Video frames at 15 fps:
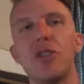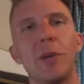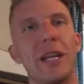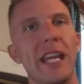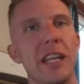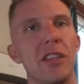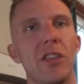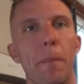you
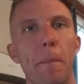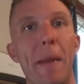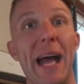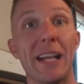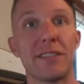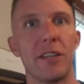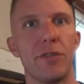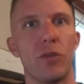get the
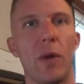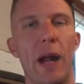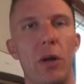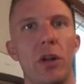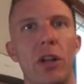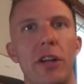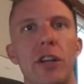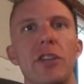massive
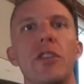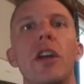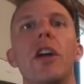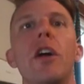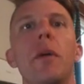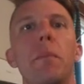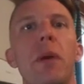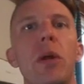ground clearance,
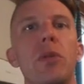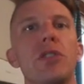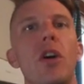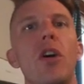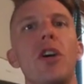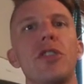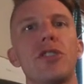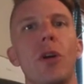but it was
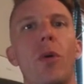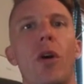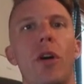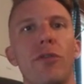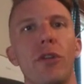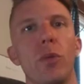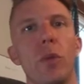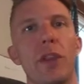also
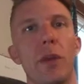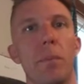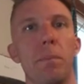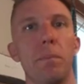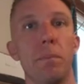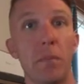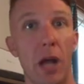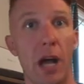offered with a
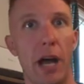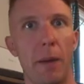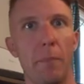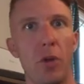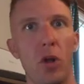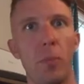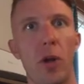bull